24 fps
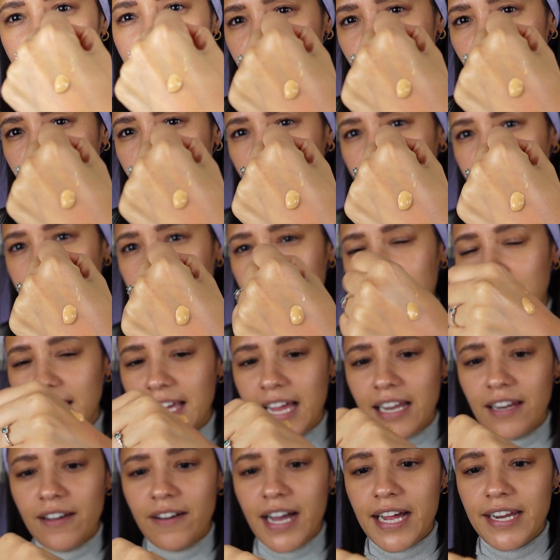It's got like a
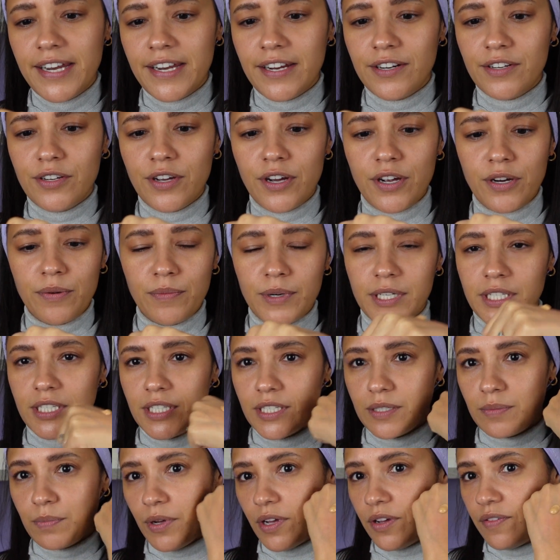yellow undertone, which
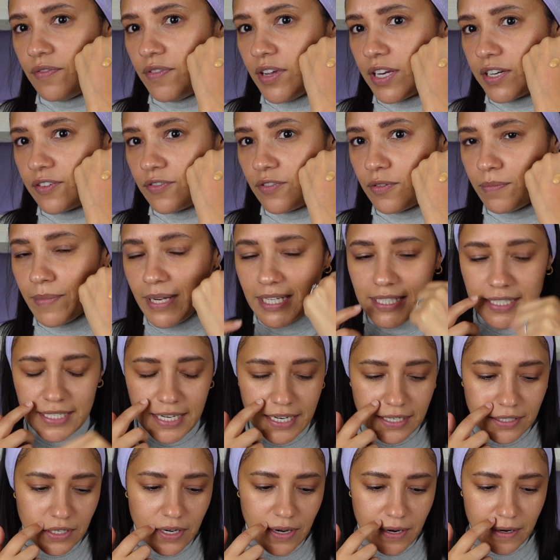is perfect for my
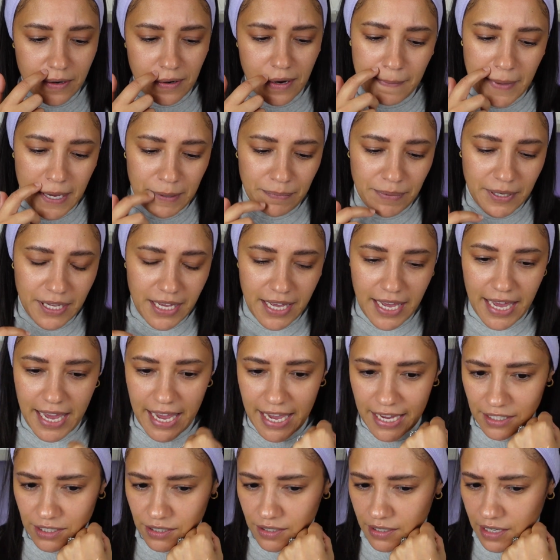skin tone. Might be a
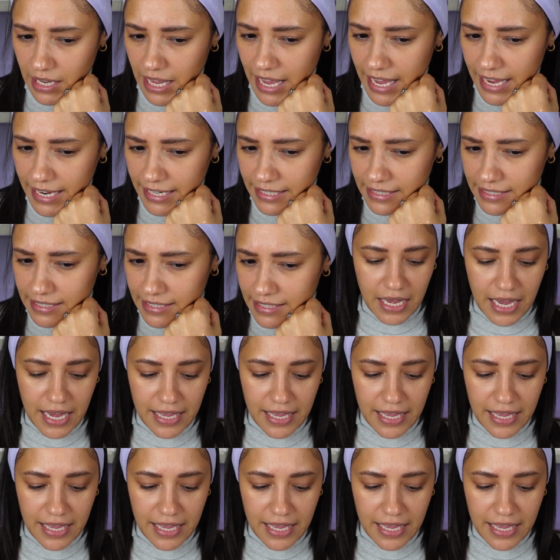hair too light.